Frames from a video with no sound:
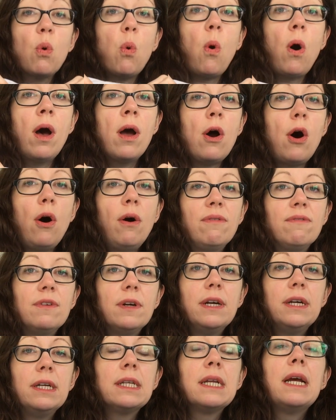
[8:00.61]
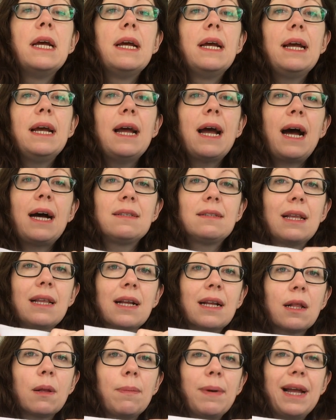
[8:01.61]
quite often it has a
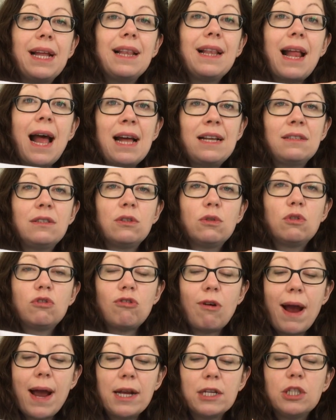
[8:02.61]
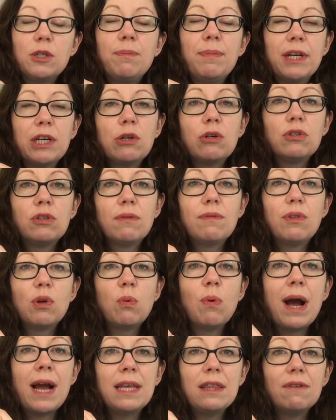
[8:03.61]
little bit less stretch because of the
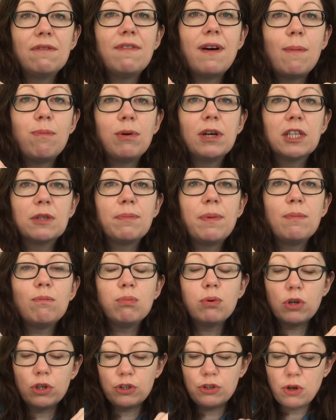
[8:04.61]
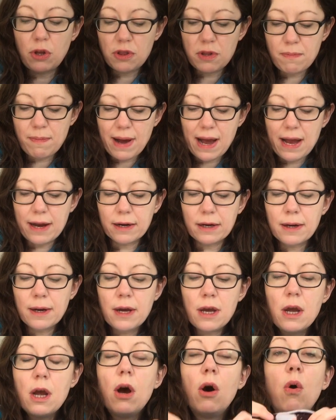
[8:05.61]
way the fabric's been brushed on the back,
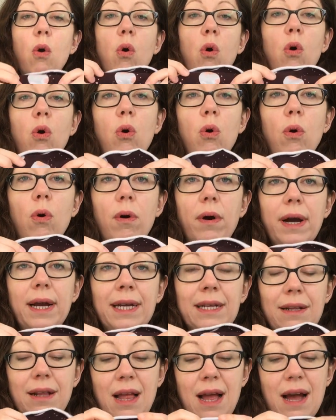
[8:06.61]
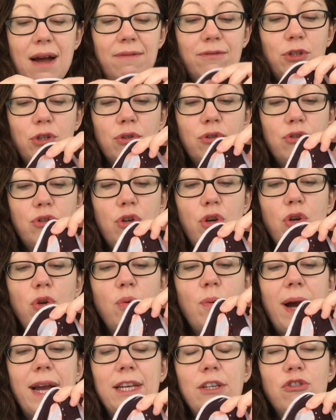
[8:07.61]
or it'll have just
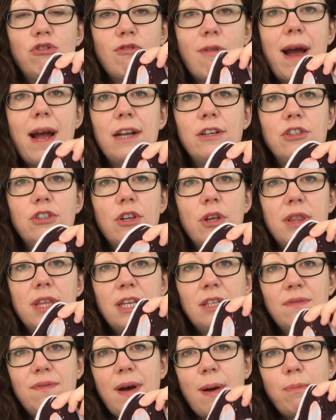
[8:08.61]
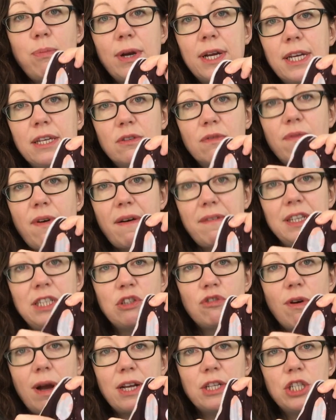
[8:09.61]
two-way stretch. So this fabric is very
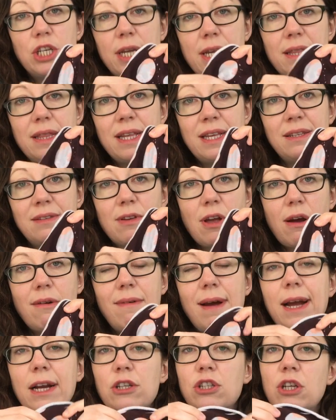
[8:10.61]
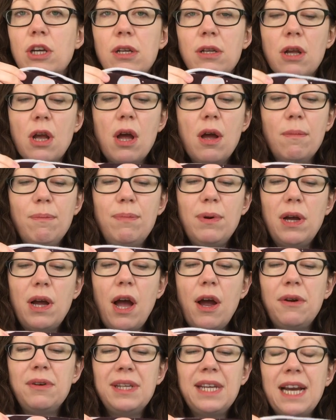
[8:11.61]
stretchy in this direction, but
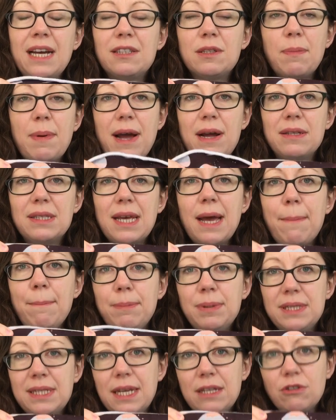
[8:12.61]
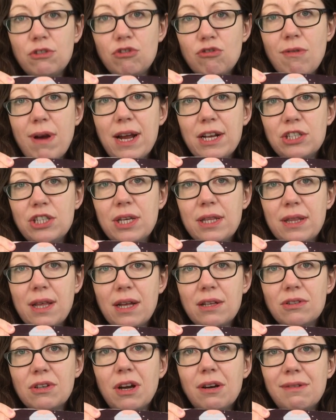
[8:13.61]
only has about 10% stretch in
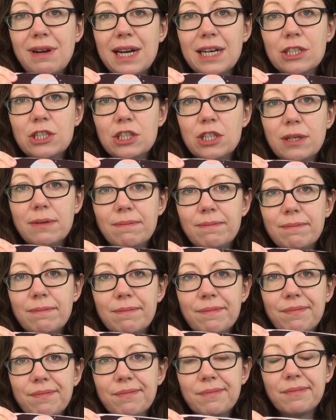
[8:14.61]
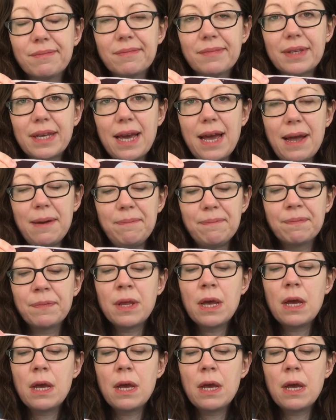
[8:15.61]
that direction. Okay.